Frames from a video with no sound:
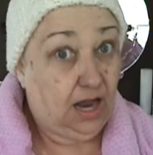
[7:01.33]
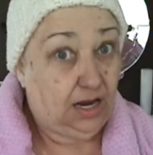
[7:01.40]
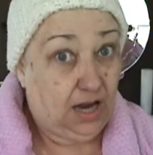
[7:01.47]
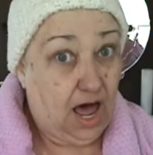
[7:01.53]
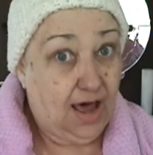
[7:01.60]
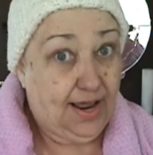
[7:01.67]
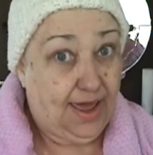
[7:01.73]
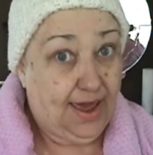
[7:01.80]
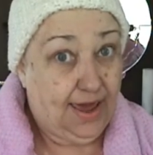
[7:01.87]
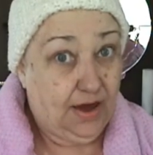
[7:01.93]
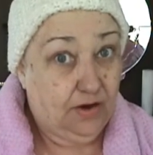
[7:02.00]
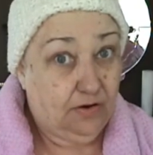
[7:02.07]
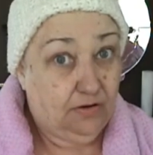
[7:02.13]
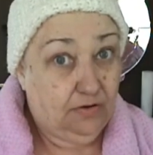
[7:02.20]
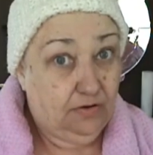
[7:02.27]
a lot of
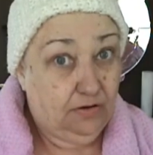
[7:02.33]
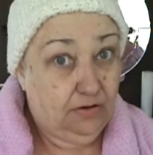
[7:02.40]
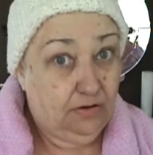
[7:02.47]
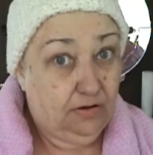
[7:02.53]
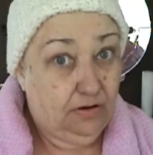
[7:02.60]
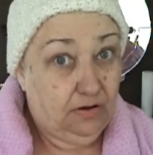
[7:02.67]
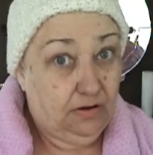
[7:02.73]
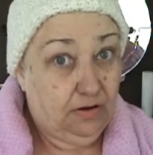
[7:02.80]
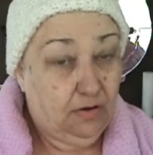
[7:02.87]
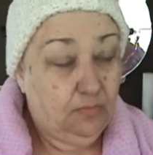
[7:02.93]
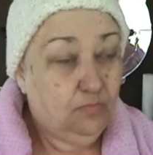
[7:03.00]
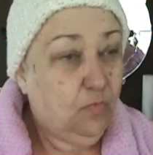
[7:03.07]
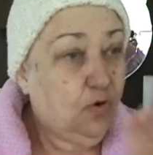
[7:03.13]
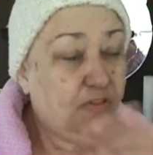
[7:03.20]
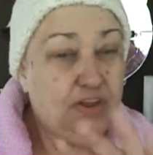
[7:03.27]
hair,
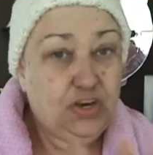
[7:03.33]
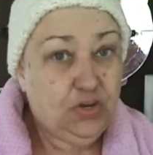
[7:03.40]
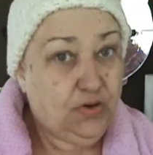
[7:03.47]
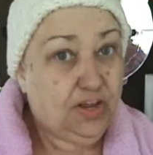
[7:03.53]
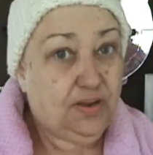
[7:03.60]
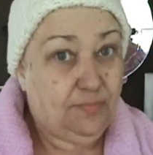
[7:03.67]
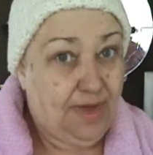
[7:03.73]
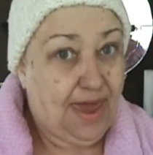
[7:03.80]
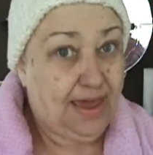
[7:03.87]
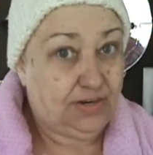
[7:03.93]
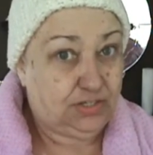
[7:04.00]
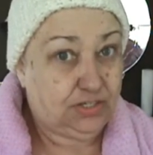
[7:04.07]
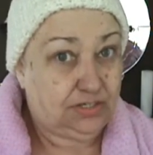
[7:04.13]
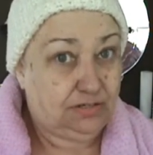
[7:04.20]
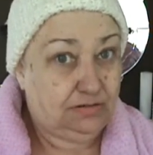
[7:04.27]
more than you could
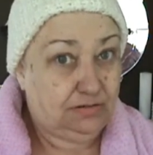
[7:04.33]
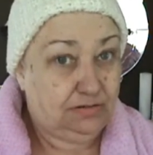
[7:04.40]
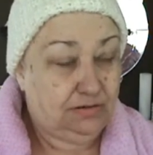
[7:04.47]
imagine.